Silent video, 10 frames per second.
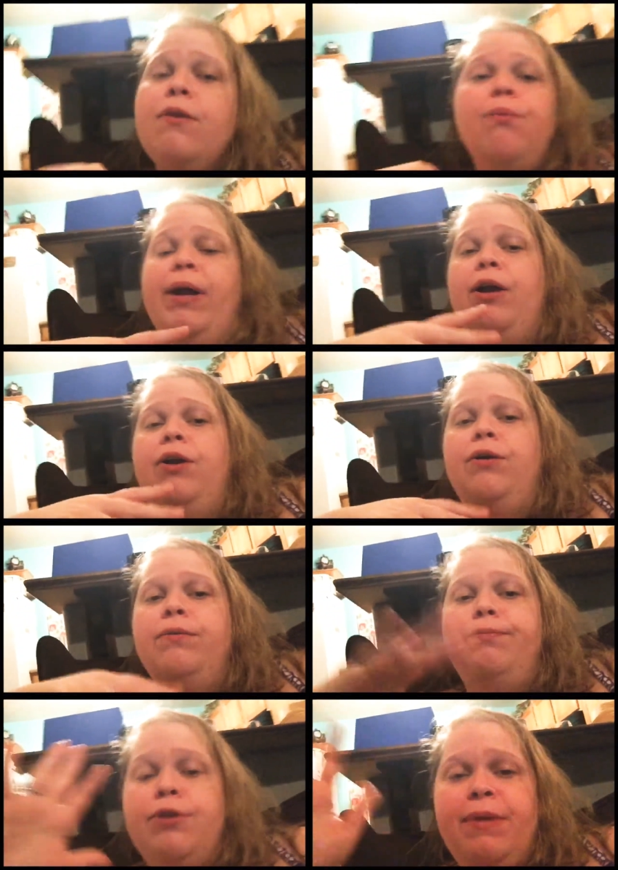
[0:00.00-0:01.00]
where
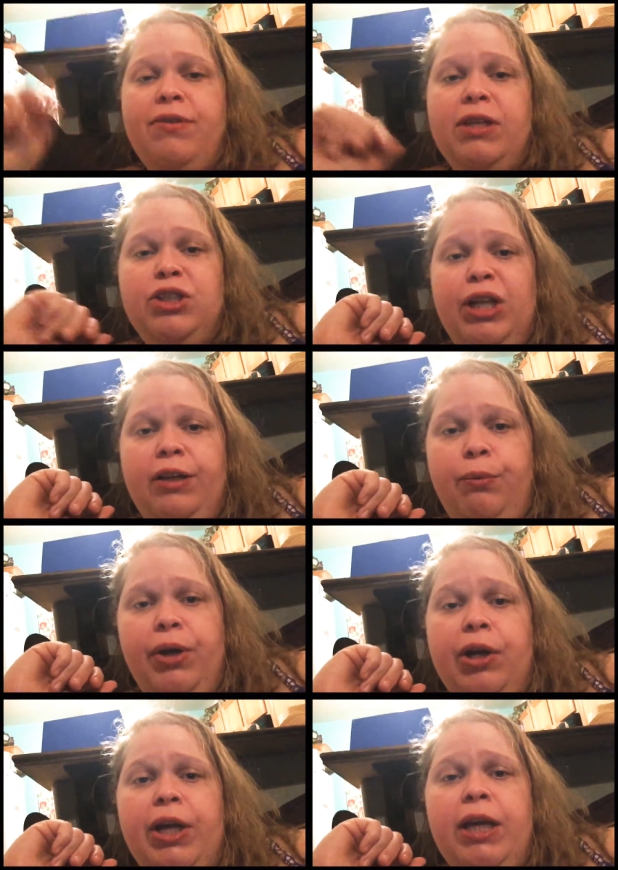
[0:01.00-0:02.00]
for the month of
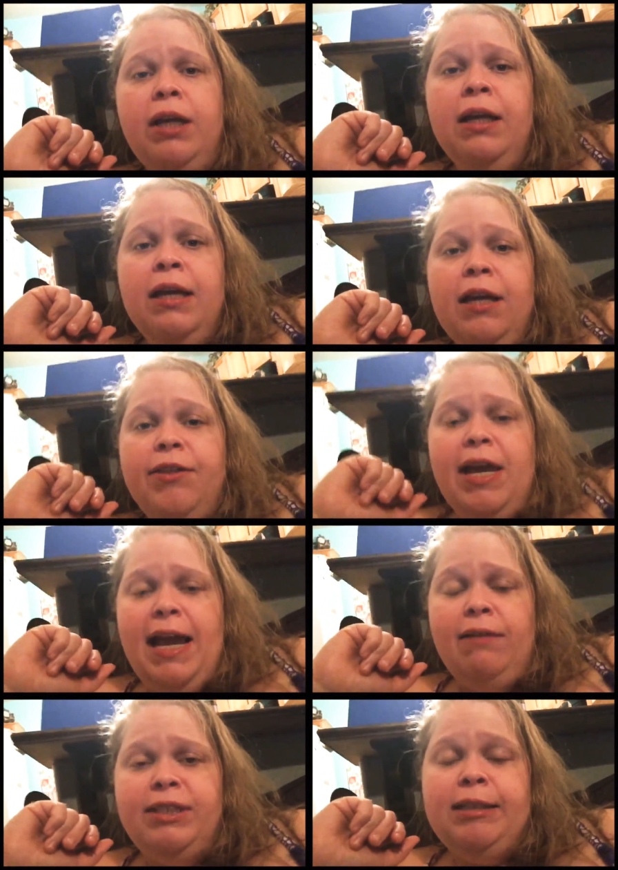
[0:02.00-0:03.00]
January they
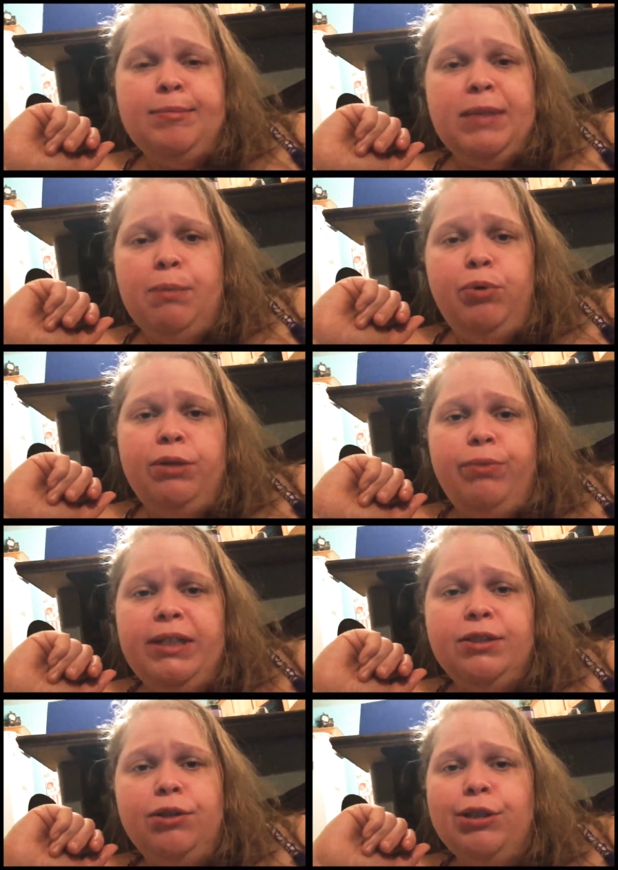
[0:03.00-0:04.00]
have teamed up with the
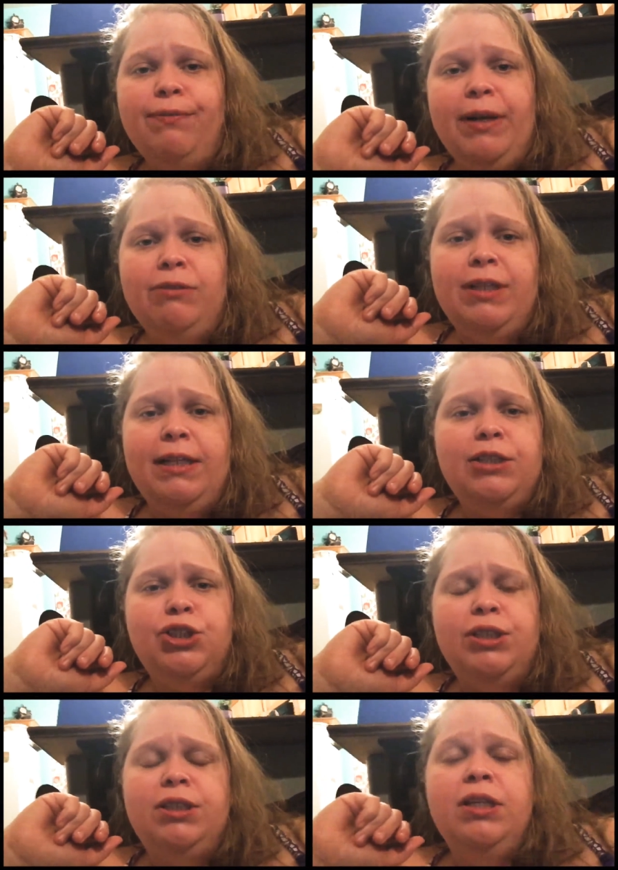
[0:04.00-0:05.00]
research
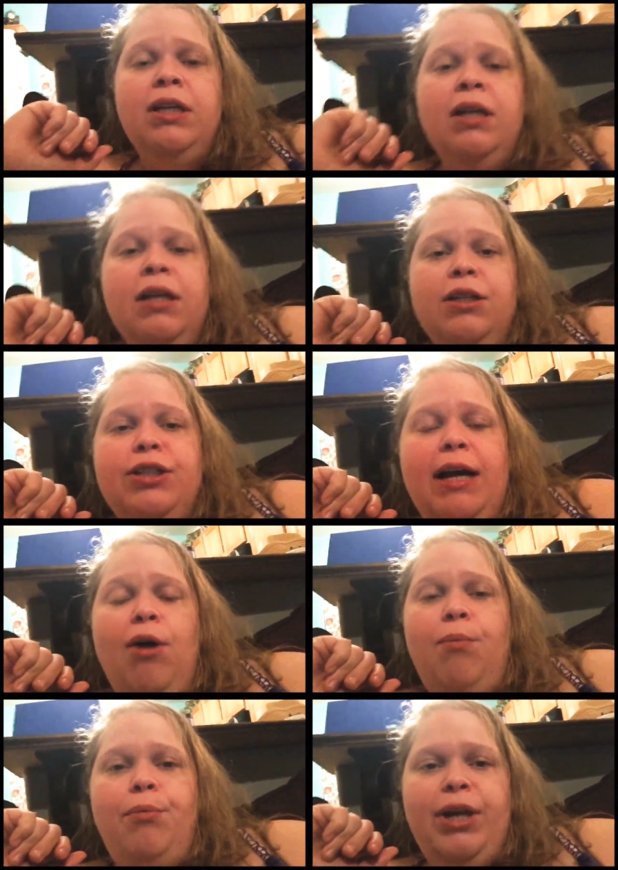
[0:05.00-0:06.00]
foundation to
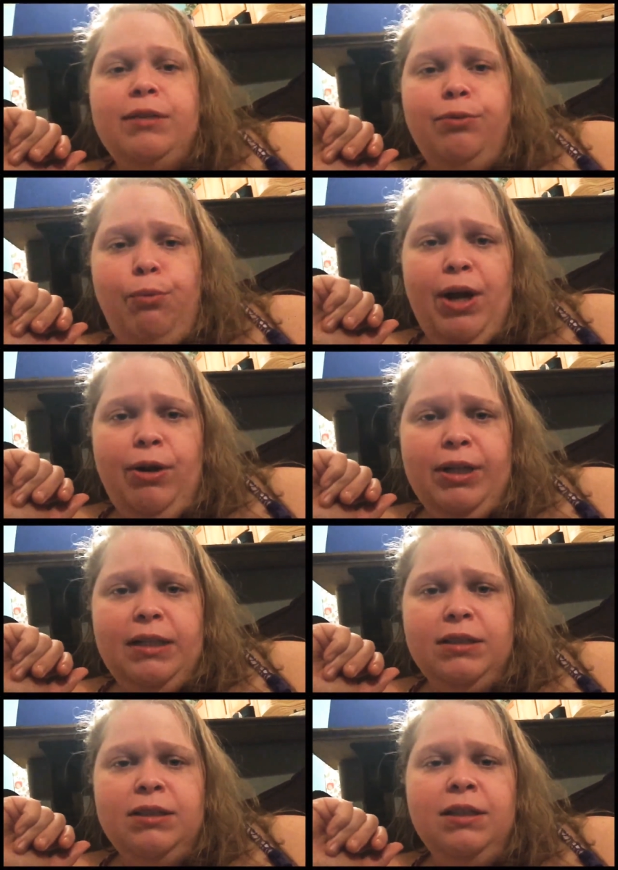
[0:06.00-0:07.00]
help raise awareness.